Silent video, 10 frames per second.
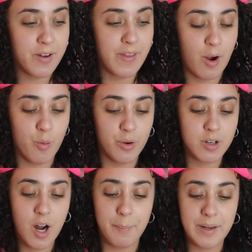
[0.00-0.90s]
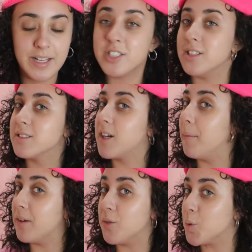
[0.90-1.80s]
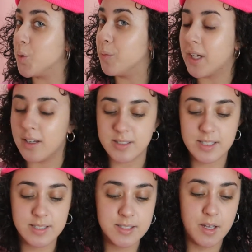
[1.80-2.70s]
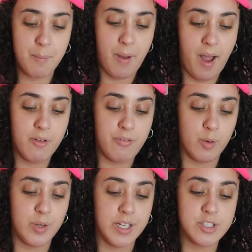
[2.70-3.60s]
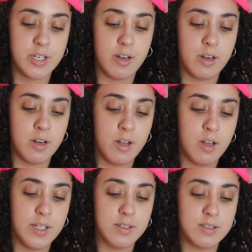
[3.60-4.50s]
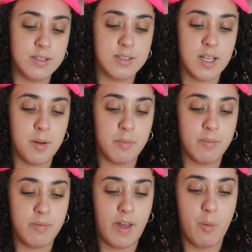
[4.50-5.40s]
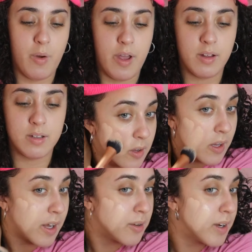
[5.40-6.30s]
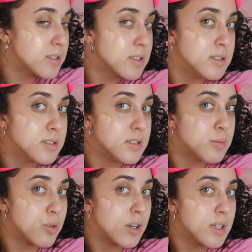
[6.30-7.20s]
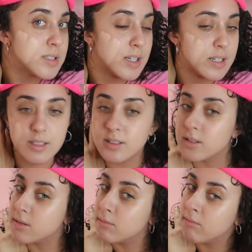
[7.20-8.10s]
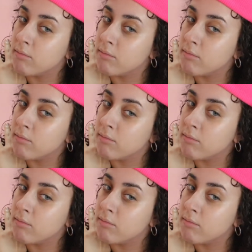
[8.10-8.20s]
and that oil combination is coming through, because this is a matte foundation and it doesn't seem that way. Yeah, now you guys can see more or less that it is